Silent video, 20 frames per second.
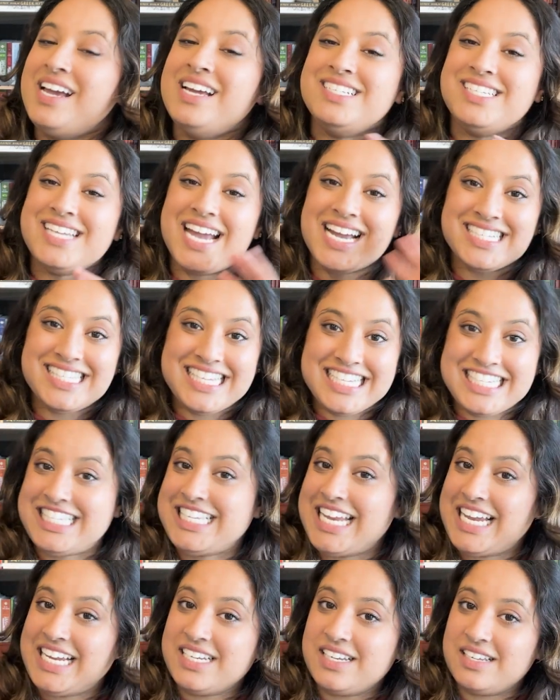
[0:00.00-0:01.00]
Texas
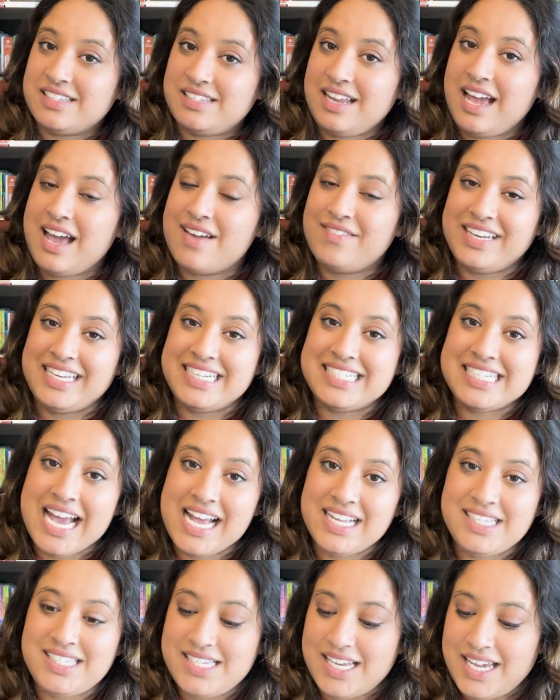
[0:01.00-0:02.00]
State doesn't have any
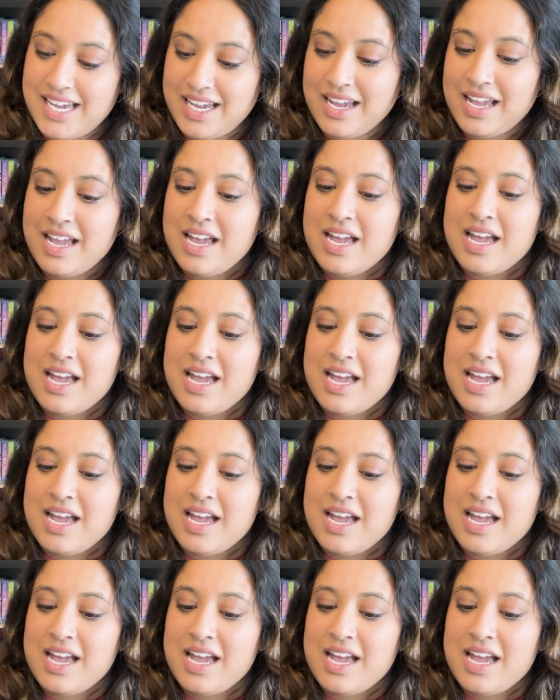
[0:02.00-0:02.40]
testing.